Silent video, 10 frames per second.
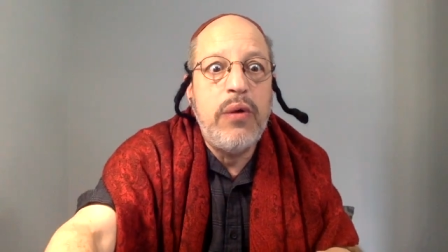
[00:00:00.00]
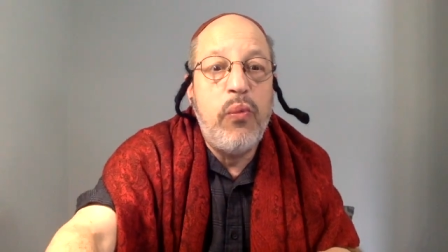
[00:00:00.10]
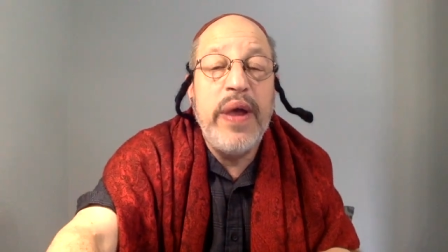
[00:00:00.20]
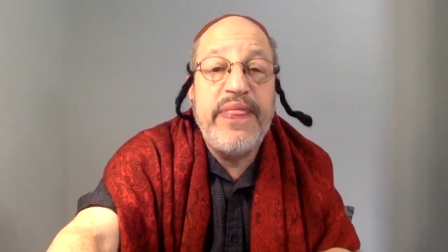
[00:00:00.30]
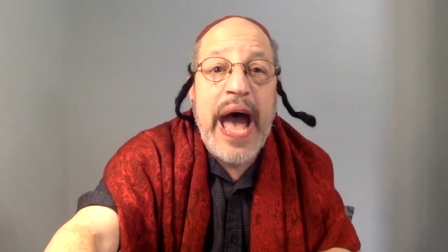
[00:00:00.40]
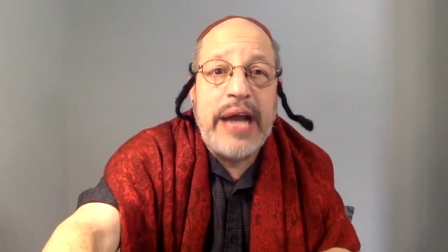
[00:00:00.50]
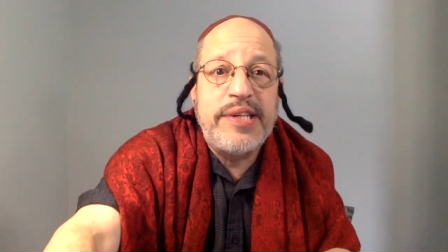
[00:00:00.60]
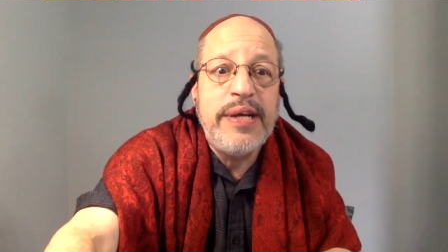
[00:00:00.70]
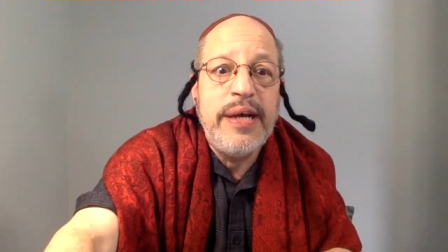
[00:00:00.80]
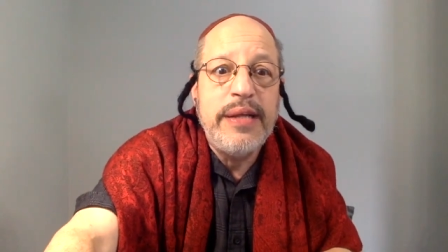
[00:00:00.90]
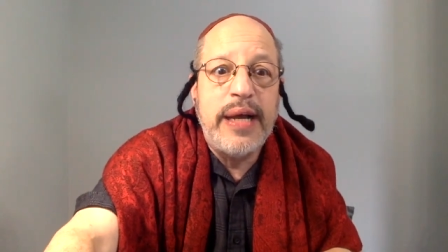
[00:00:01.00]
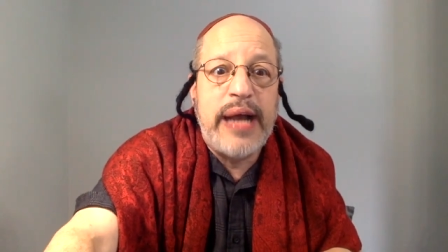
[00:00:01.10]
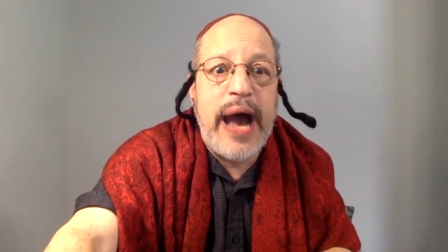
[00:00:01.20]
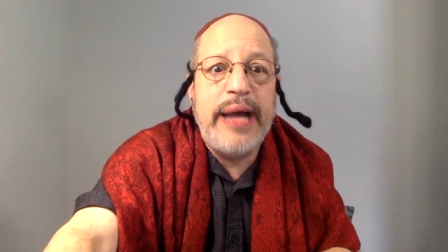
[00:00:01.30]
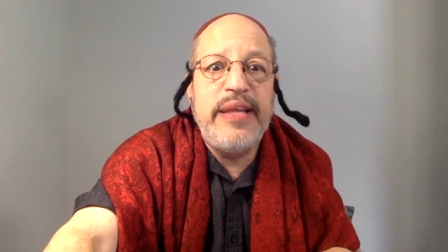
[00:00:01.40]
With that, the
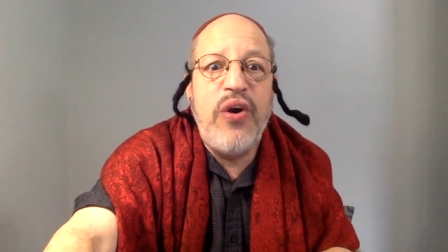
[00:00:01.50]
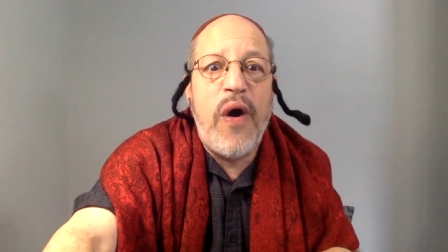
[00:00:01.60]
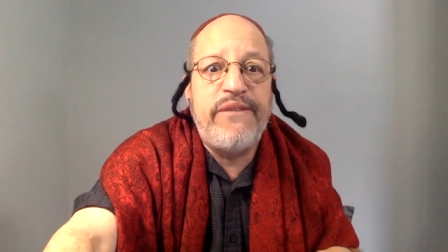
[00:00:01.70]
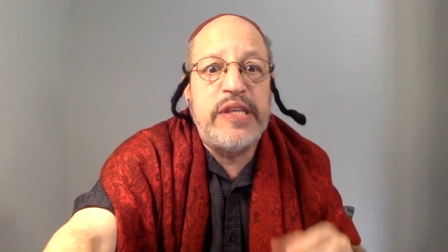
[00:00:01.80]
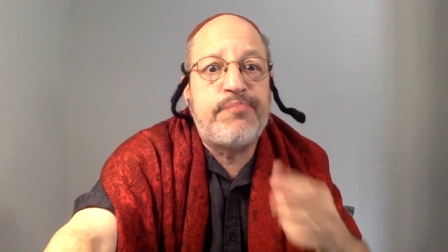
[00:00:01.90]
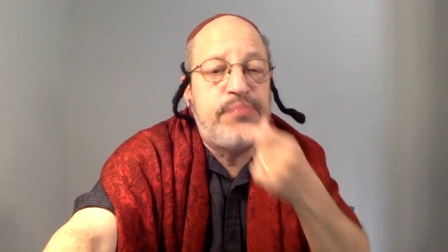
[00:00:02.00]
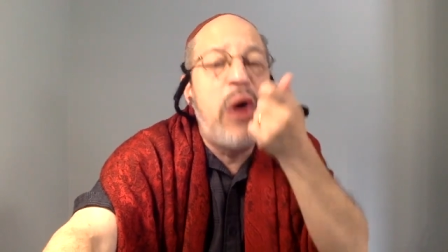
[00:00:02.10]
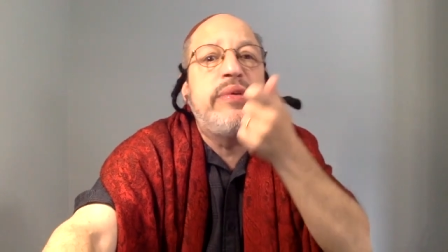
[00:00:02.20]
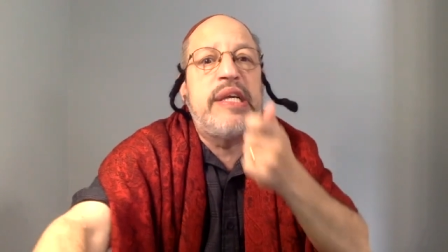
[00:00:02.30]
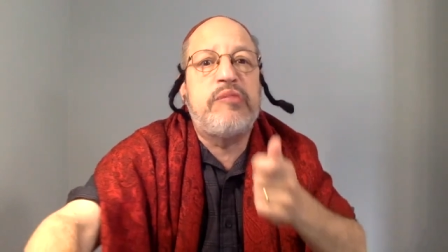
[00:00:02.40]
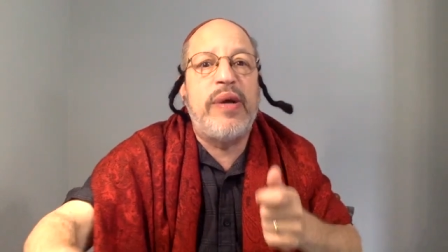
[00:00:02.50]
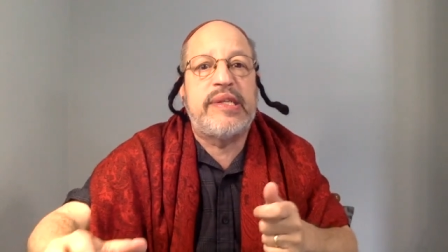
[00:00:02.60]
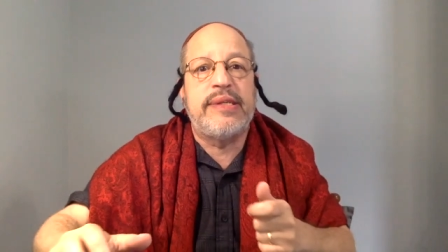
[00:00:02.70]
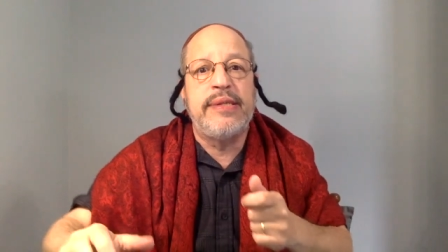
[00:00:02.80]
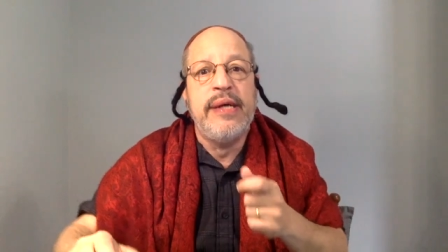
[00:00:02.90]
guy in the office blows his
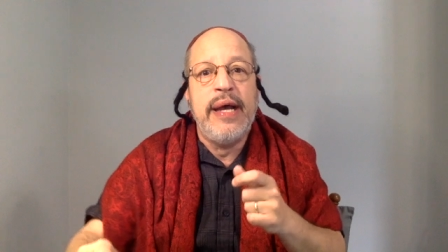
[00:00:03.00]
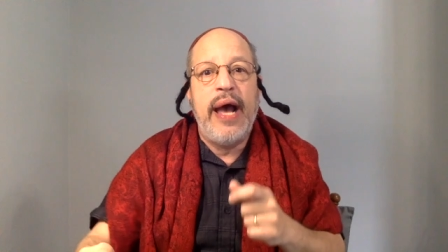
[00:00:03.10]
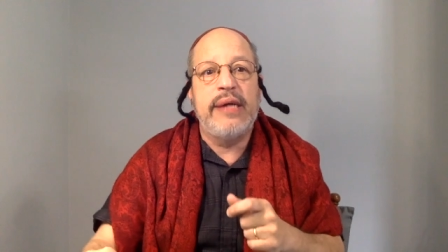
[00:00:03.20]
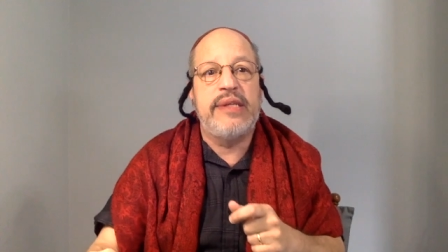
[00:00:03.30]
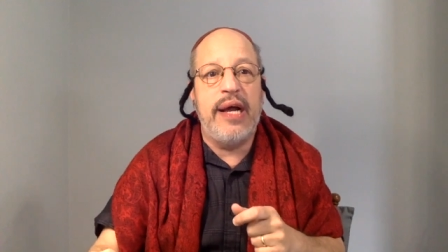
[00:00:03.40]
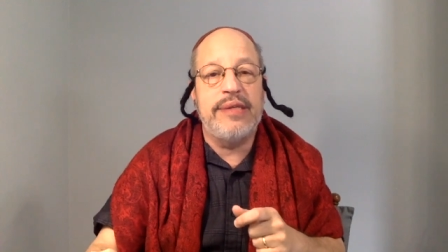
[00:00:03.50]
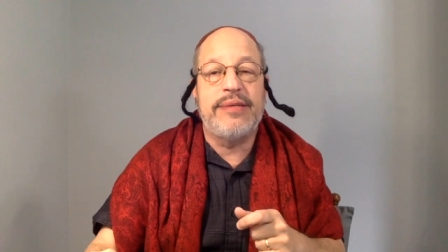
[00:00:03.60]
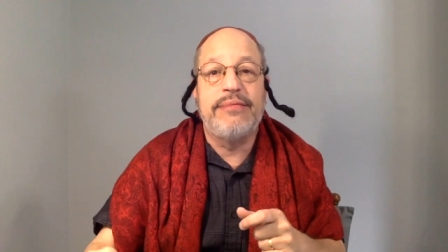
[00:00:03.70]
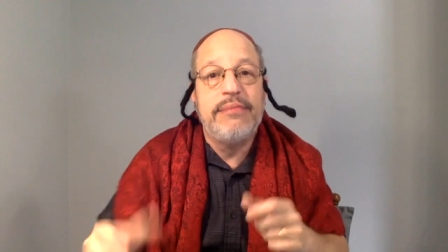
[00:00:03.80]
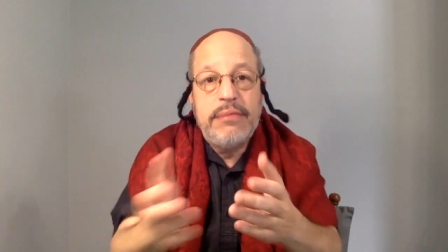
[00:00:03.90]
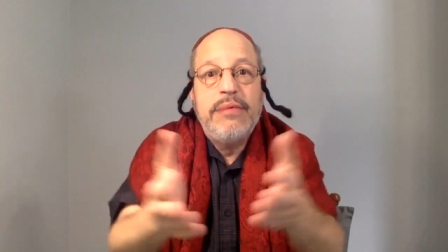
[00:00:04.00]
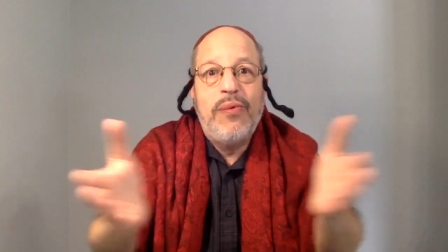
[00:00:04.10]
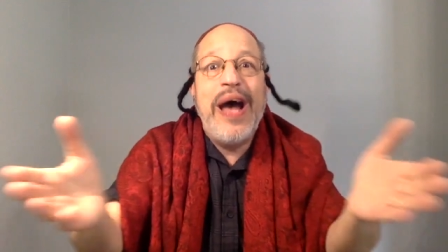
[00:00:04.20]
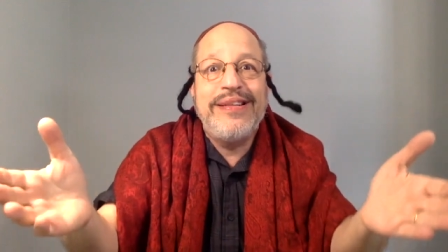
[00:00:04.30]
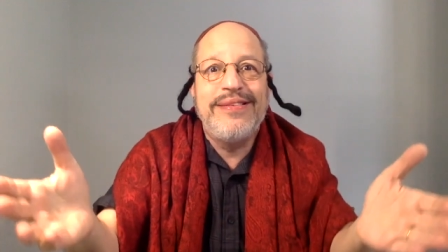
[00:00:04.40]
whistle and says,
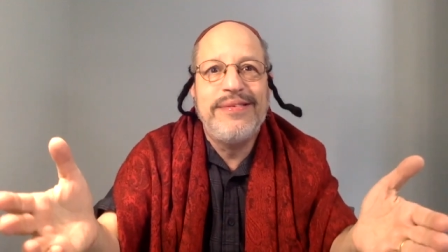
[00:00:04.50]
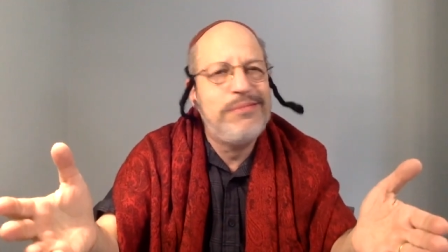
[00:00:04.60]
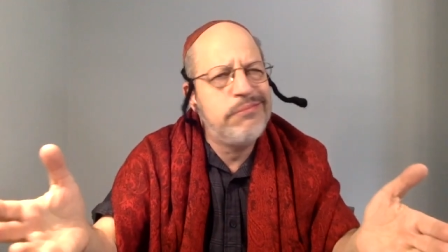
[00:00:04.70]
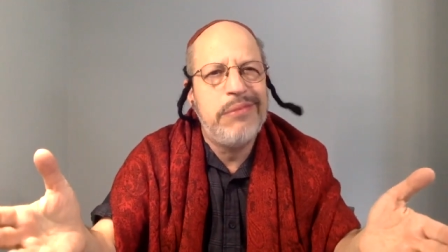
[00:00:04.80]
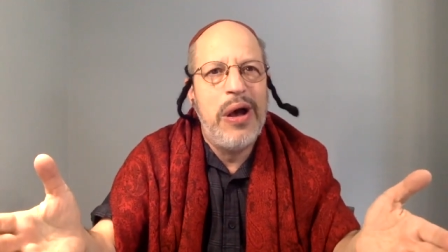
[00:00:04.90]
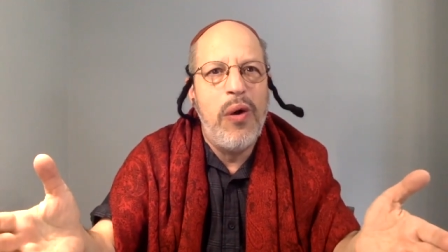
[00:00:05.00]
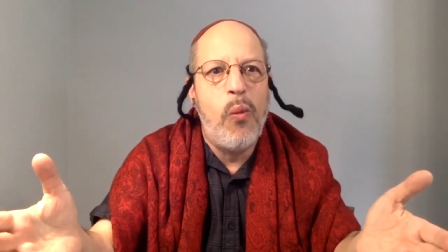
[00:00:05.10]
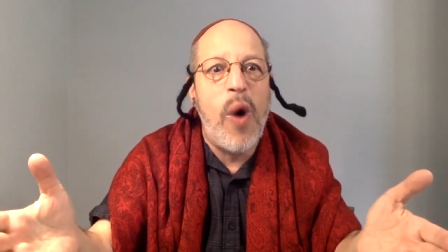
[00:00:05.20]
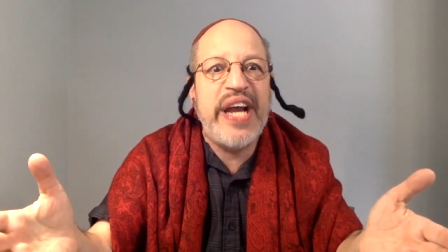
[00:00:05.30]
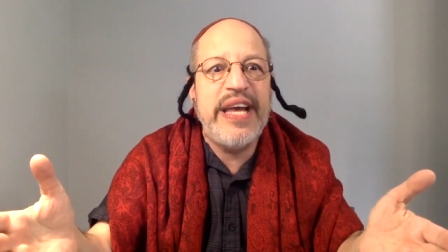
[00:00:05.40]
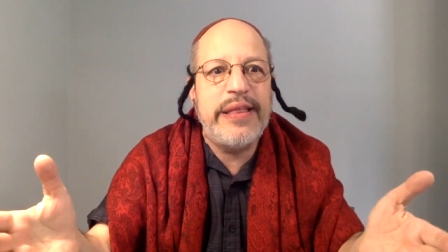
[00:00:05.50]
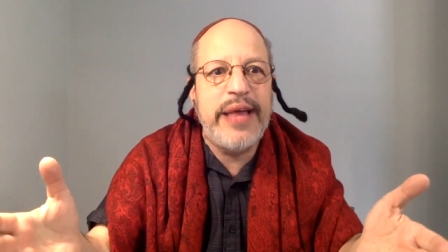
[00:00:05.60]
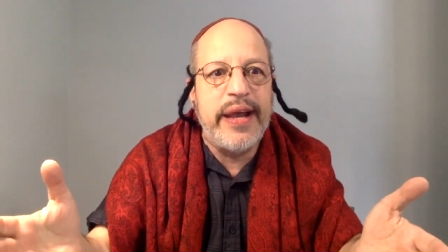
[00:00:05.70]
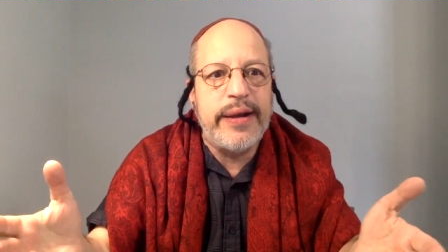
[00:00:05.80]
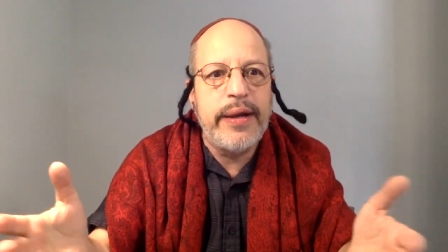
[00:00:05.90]
"Well, what do you
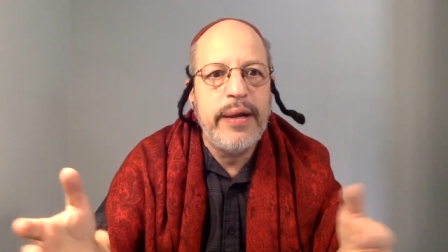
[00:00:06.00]
think?"